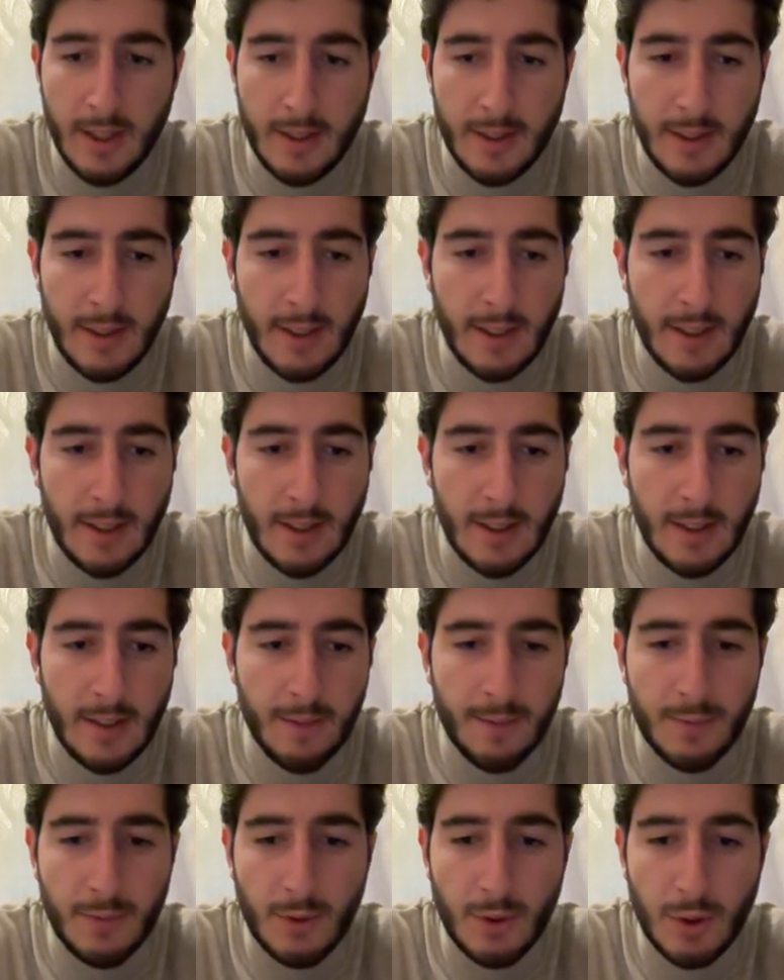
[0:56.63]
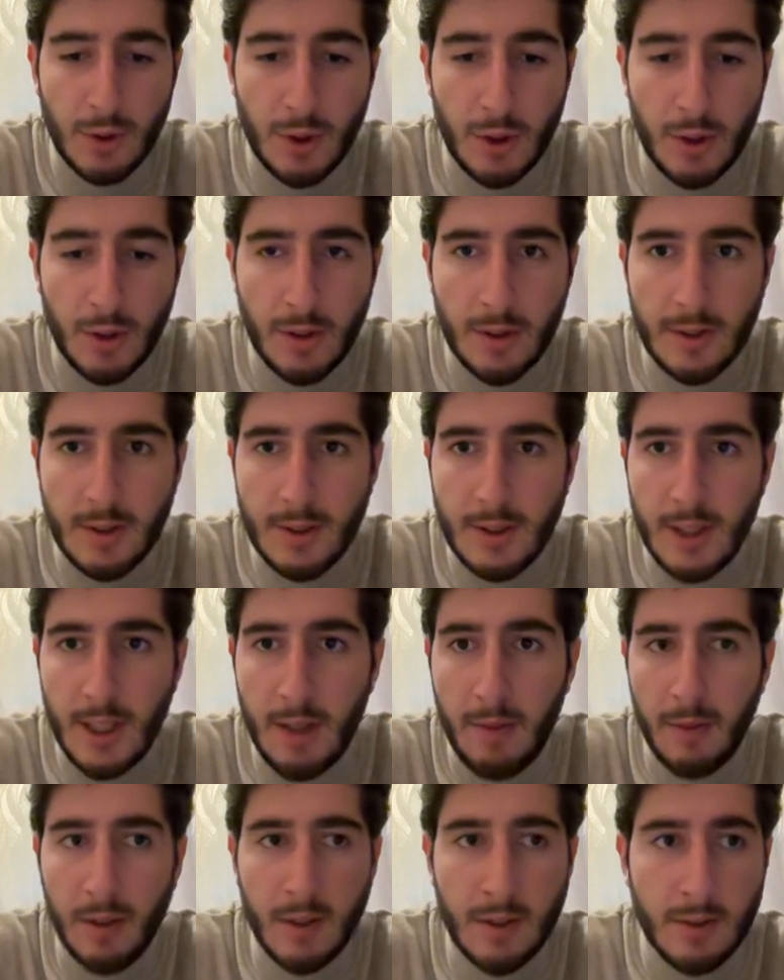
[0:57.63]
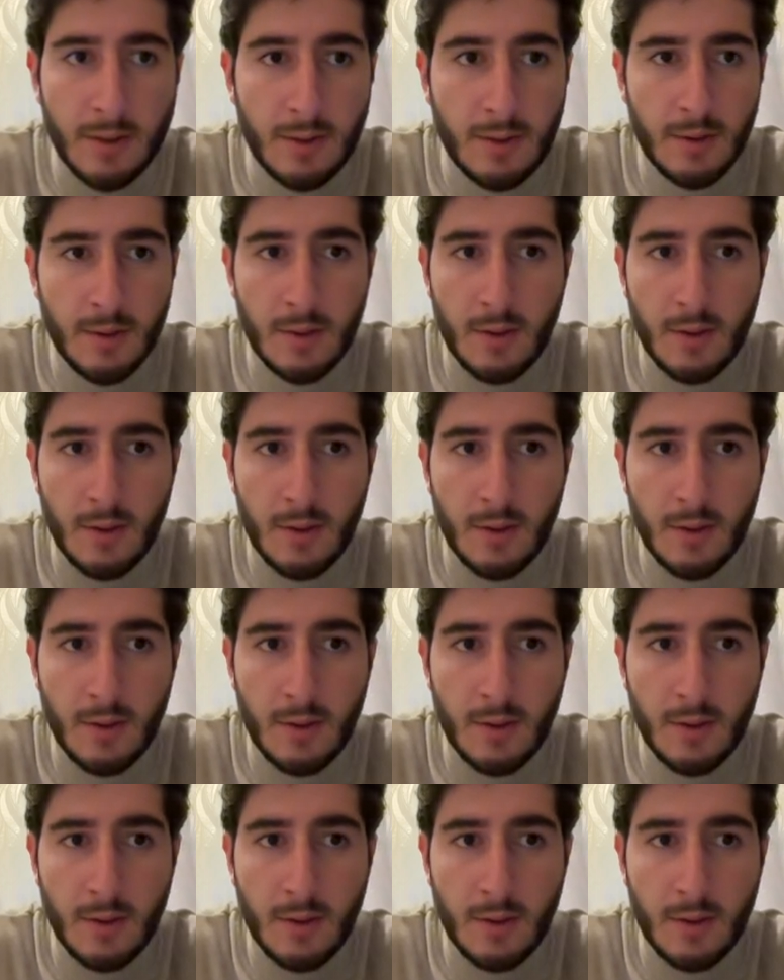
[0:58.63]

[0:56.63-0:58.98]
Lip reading: Negative 37